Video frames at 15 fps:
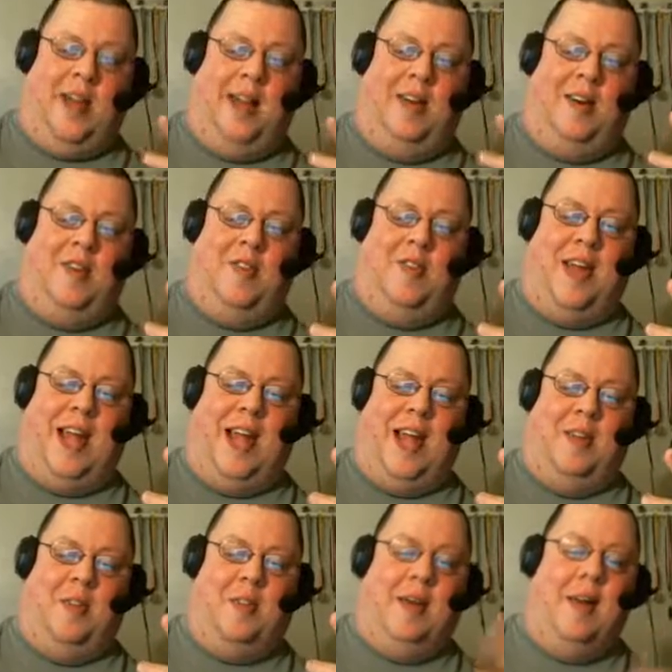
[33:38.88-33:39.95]
English,
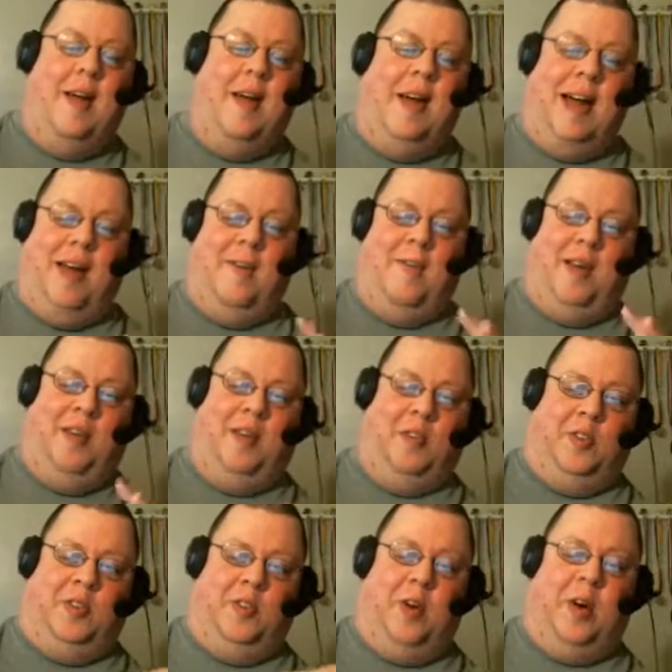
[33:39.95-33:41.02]

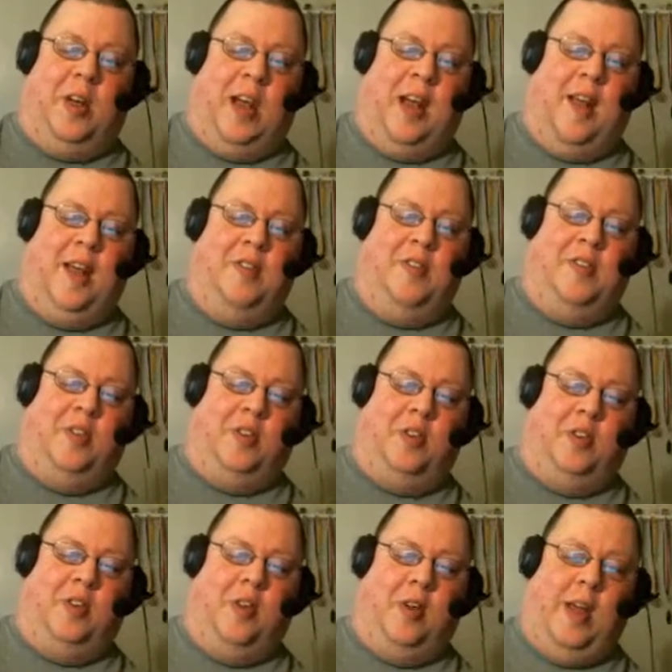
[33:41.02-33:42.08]
because a cookie is just
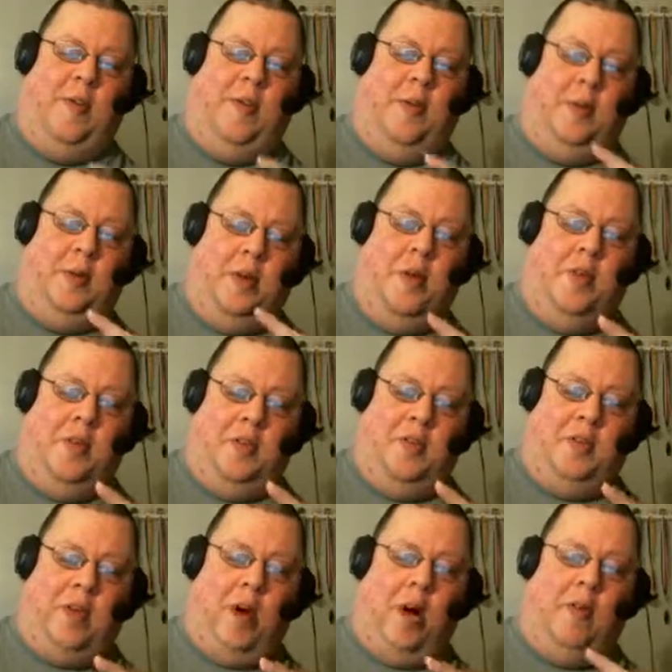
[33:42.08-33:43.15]
a cookie, but
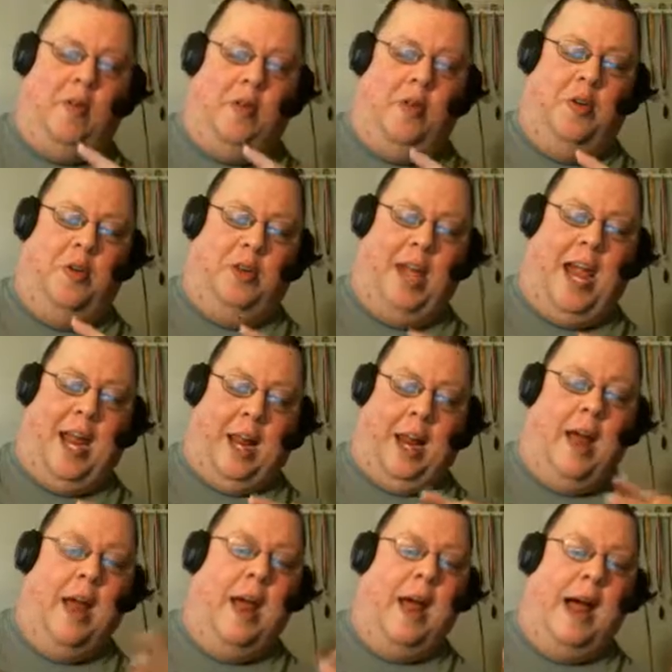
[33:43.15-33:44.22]
Newtons are fruit and cake.
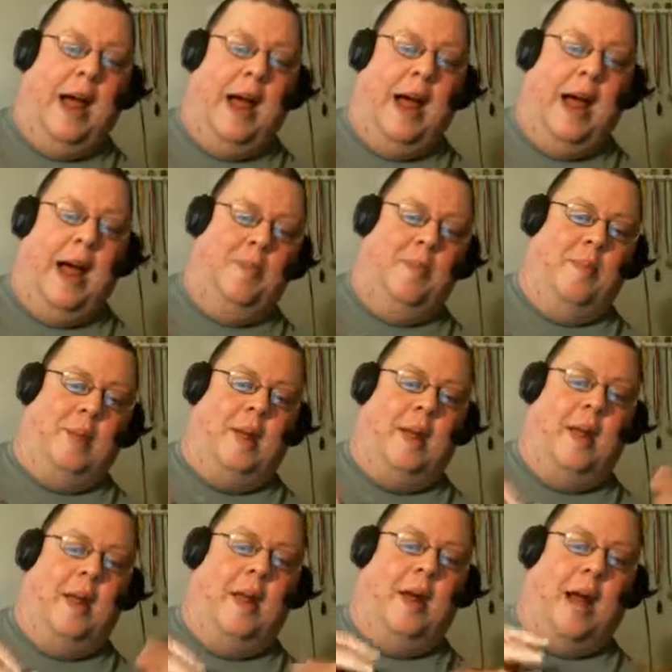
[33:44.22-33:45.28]
But
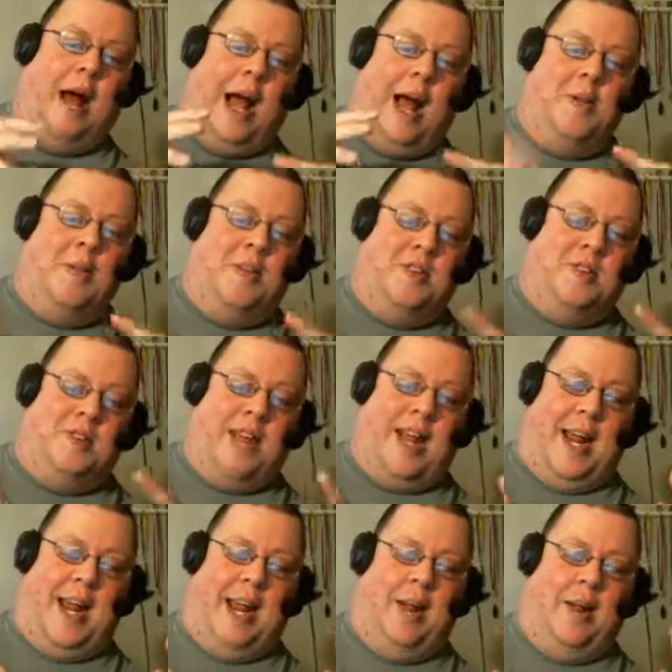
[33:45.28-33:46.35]
I would
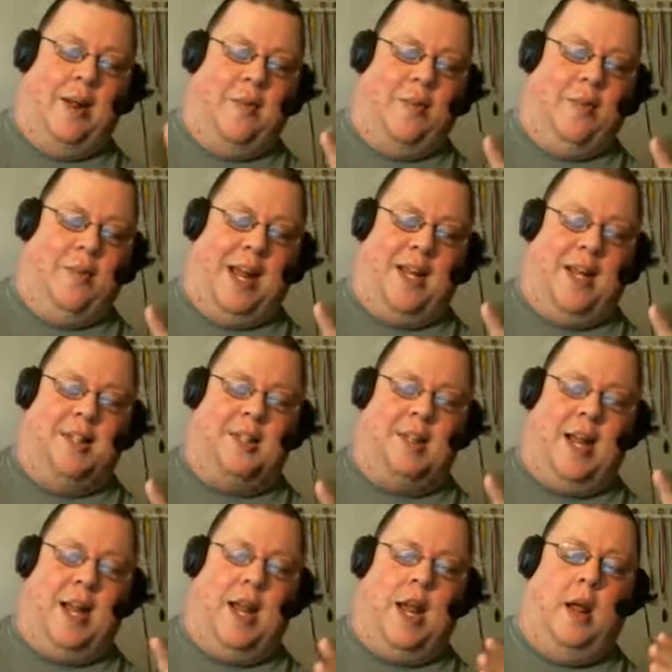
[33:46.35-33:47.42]
say that
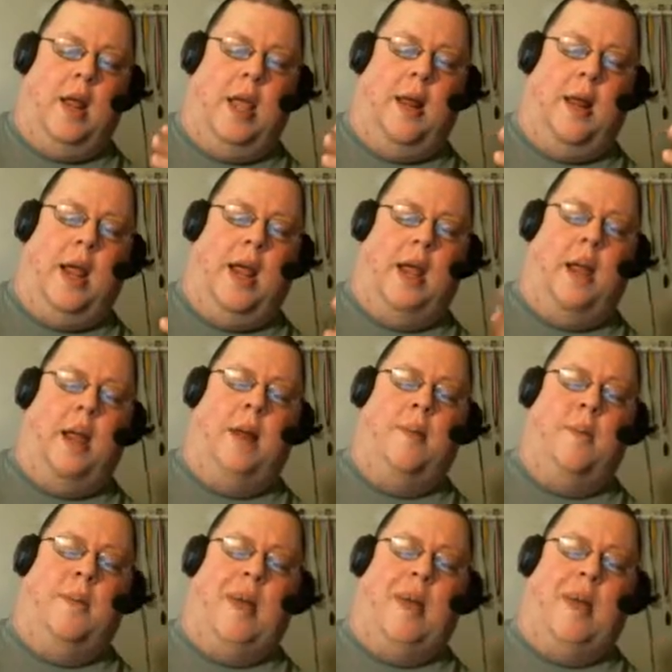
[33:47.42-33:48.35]
it